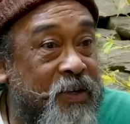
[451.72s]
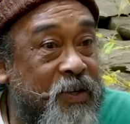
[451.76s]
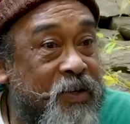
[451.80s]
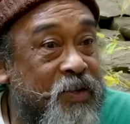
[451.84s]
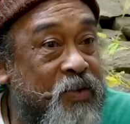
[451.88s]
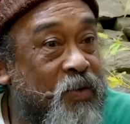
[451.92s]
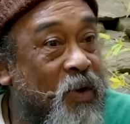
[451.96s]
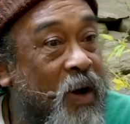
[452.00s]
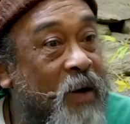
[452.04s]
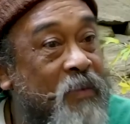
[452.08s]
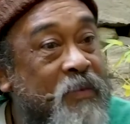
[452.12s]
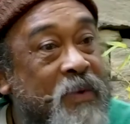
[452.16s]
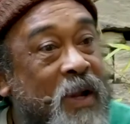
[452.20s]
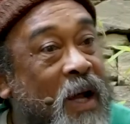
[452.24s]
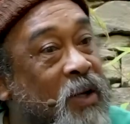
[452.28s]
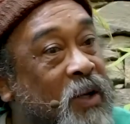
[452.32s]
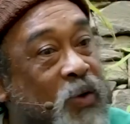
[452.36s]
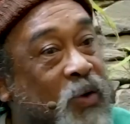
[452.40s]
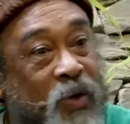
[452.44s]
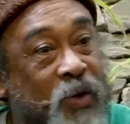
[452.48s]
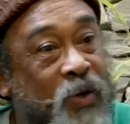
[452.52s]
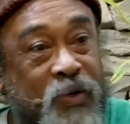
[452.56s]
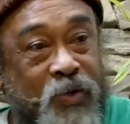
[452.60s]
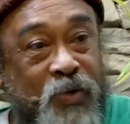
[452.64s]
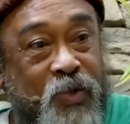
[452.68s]
So I'm
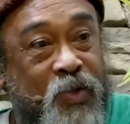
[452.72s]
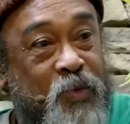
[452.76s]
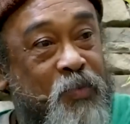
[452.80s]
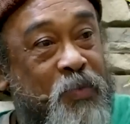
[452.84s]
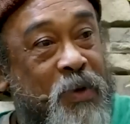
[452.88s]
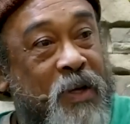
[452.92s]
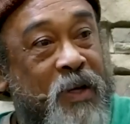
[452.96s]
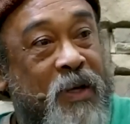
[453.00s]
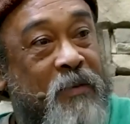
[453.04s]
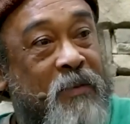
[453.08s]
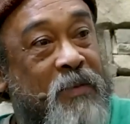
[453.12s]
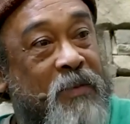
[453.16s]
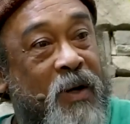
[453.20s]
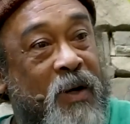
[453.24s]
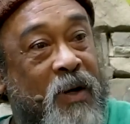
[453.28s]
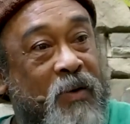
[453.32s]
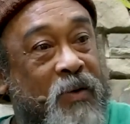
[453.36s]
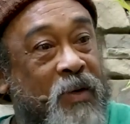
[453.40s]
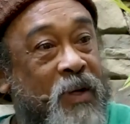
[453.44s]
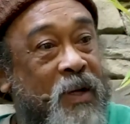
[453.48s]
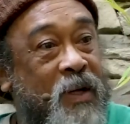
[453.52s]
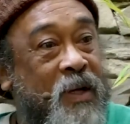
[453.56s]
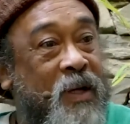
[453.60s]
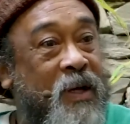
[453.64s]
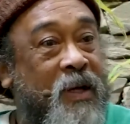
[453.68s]
not going to speak
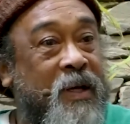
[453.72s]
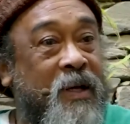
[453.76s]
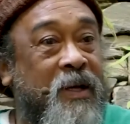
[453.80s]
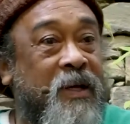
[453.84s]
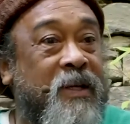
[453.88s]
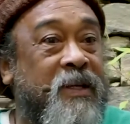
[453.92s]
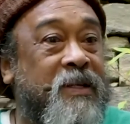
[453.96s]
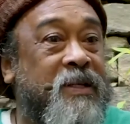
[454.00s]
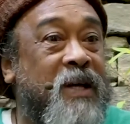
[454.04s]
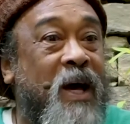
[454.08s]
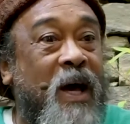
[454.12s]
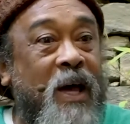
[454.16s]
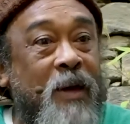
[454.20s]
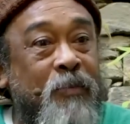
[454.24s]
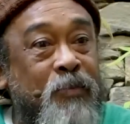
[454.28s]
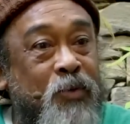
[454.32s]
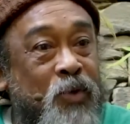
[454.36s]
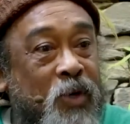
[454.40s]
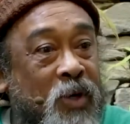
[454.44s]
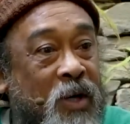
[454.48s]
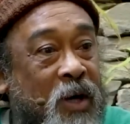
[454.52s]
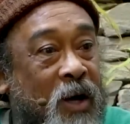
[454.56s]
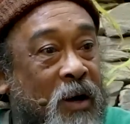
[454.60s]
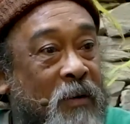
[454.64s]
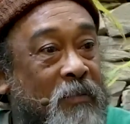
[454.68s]
about time
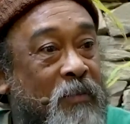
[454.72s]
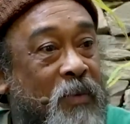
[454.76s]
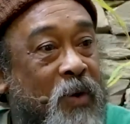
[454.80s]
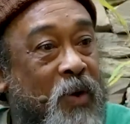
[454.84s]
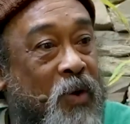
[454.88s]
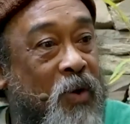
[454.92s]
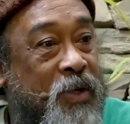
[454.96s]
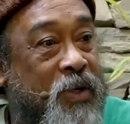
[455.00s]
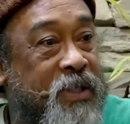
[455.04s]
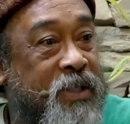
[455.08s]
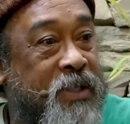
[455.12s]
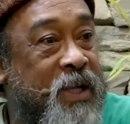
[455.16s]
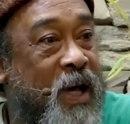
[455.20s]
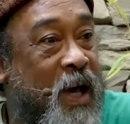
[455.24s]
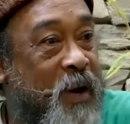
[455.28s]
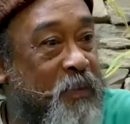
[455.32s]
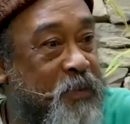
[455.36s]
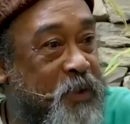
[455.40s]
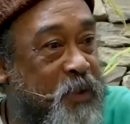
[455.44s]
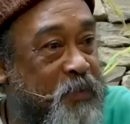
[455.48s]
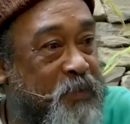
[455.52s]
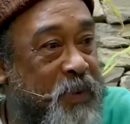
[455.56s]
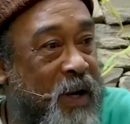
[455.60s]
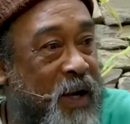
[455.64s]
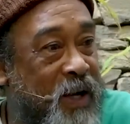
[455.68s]
to come or
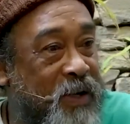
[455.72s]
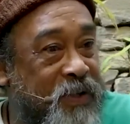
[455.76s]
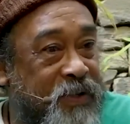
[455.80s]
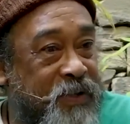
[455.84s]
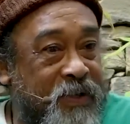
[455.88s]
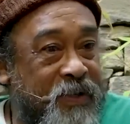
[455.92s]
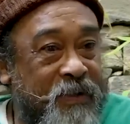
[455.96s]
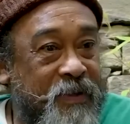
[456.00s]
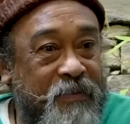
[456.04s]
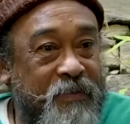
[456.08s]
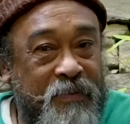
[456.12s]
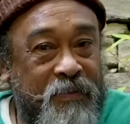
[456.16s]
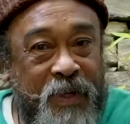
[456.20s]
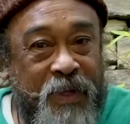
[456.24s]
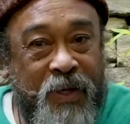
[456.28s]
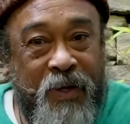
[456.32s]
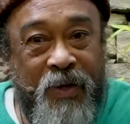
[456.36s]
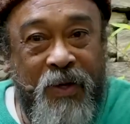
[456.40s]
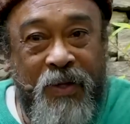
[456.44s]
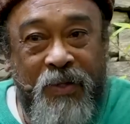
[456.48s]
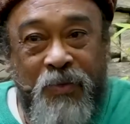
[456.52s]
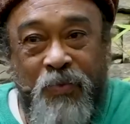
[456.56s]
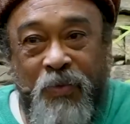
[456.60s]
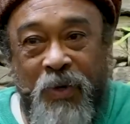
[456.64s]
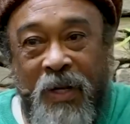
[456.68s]
times past
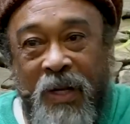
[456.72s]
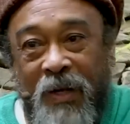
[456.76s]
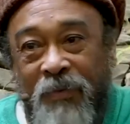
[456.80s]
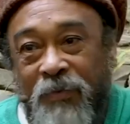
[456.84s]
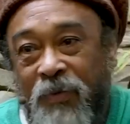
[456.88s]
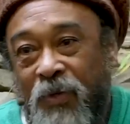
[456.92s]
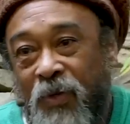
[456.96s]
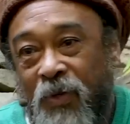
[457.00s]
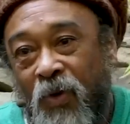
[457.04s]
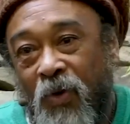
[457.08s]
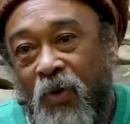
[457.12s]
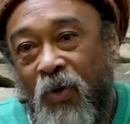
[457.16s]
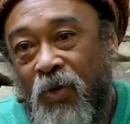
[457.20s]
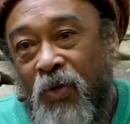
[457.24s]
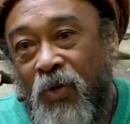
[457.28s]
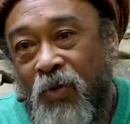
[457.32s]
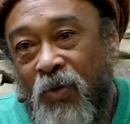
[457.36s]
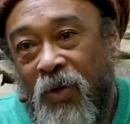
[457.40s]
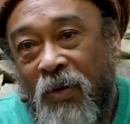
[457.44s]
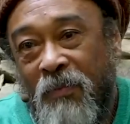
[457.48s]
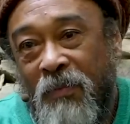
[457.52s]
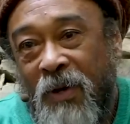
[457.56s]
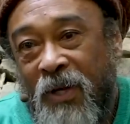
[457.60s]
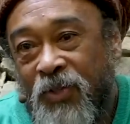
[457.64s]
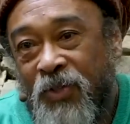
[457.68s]
because we'll have to go
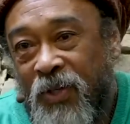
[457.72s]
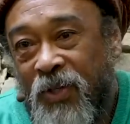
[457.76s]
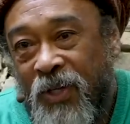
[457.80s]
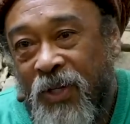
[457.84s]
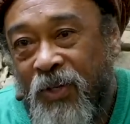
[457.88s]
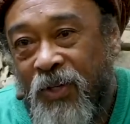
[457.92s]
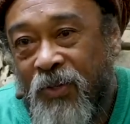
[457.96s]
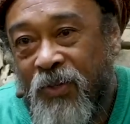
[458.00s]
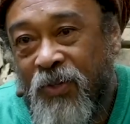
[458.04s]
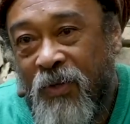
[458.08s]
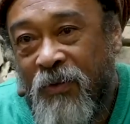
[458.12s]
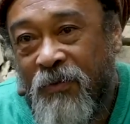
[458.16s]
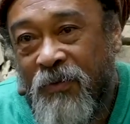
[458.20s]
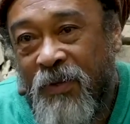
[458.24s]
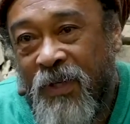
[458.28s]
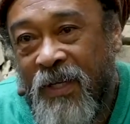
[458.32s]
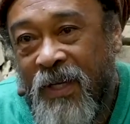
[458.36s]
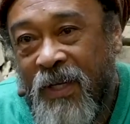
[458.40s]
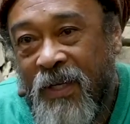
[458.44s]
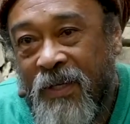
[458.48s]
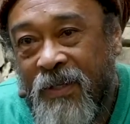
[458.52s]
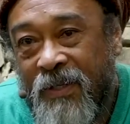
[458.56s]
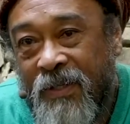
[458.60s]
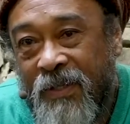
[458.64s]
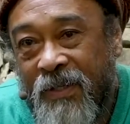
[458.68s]
to imagination for
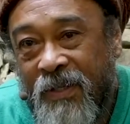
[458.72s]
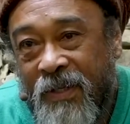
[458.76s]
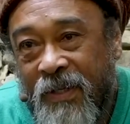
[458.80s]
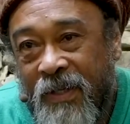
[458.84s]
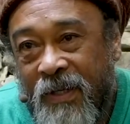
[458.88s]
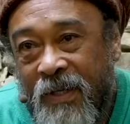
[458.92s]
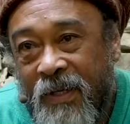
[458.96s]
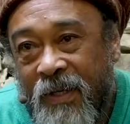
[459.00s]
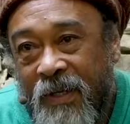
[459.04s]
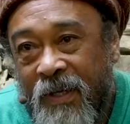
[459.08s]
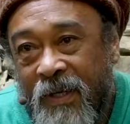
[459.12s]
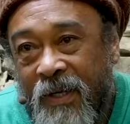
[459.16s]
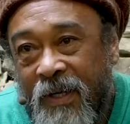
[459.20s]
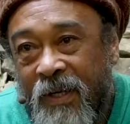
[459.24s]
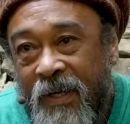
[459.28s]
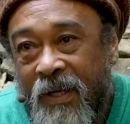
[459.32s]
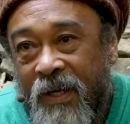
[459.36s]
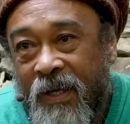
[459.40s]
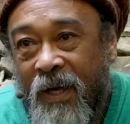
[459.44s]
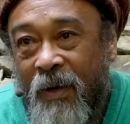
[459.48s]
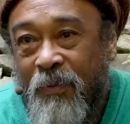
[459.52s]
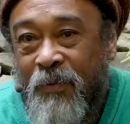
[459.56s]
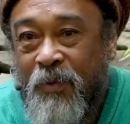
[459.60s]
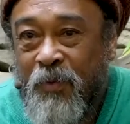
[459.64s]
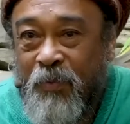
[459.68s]
that.
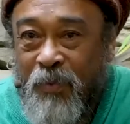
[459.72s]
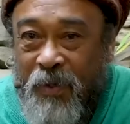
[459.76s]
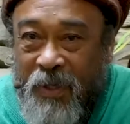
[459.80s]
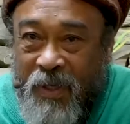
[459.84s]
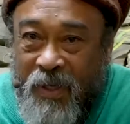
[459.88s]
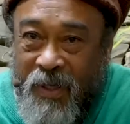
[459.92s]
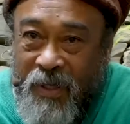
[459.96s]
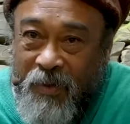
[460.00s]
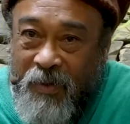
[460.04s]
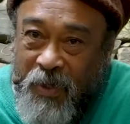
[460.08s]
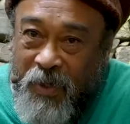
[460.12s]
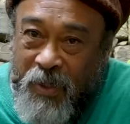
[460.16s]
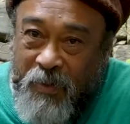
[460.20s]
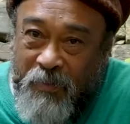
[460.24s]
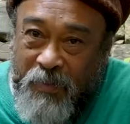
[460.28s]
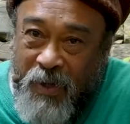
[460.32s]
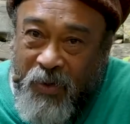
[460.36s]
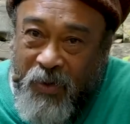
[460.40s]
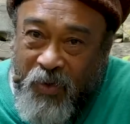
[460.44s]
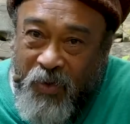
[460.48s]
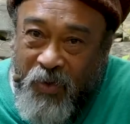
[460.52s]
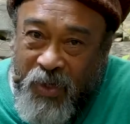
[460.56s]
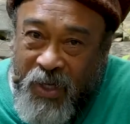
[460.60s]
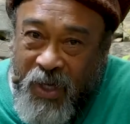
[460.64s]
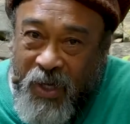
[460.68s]
I'm speaking, what
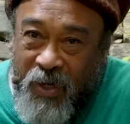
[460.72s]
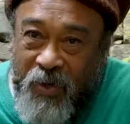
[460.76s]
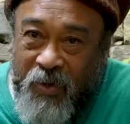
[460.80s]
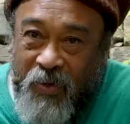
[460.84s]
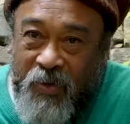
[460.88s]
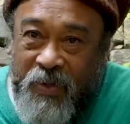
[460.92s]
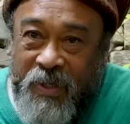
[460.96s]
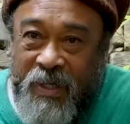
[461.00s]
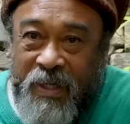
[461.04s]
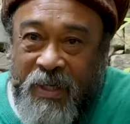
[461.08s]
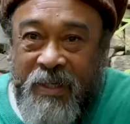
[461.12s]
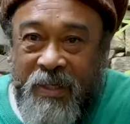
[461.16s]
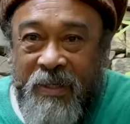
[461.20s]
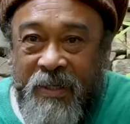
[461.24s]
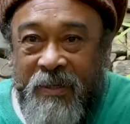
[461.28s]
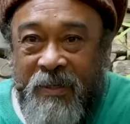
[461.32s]
about now then?